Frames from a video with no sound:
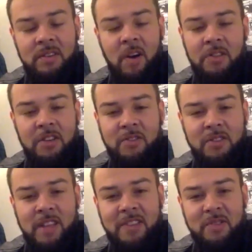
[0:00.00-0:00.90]
All the other
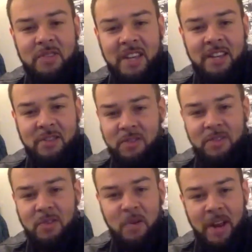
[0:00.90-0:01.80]
slots are taken. You can
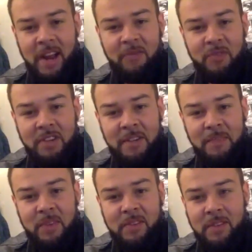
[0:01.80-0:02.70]
just go to Africa."
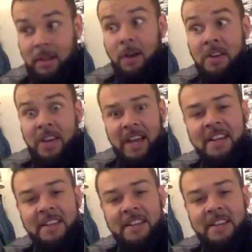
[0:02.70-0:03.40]
And I was like, "Okay."